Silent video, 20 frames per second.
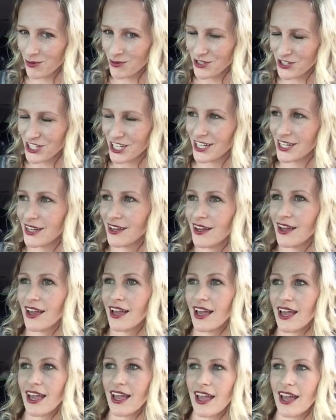permission,
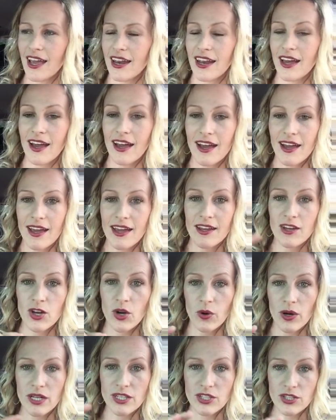and I
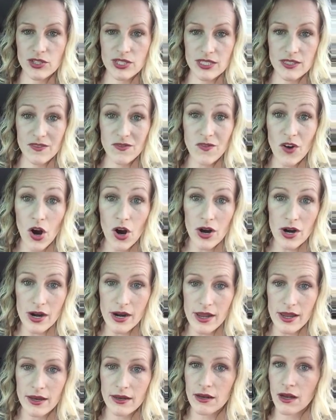go onto
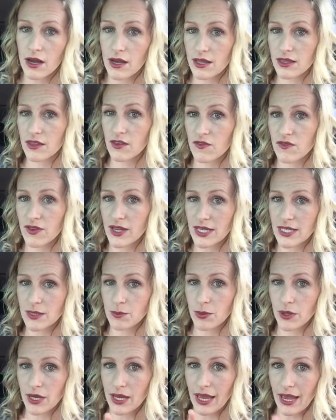Safari, not the
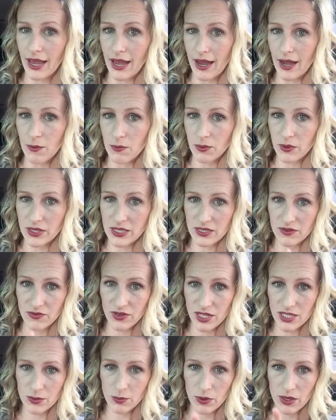Facebook app, because the
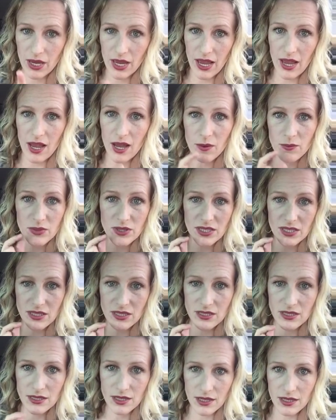Facebook app
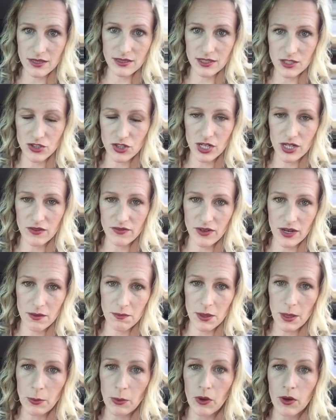stinks at trying to
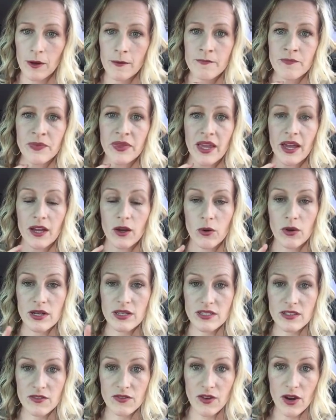find people. I go into
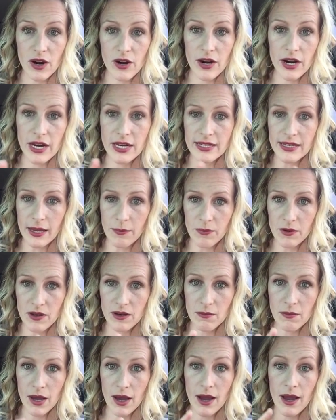Safari, type
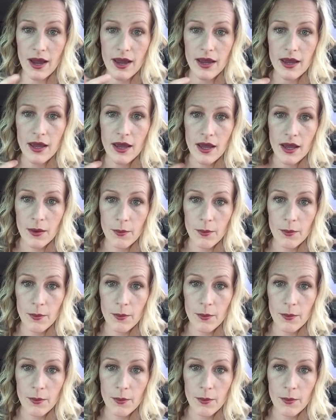in my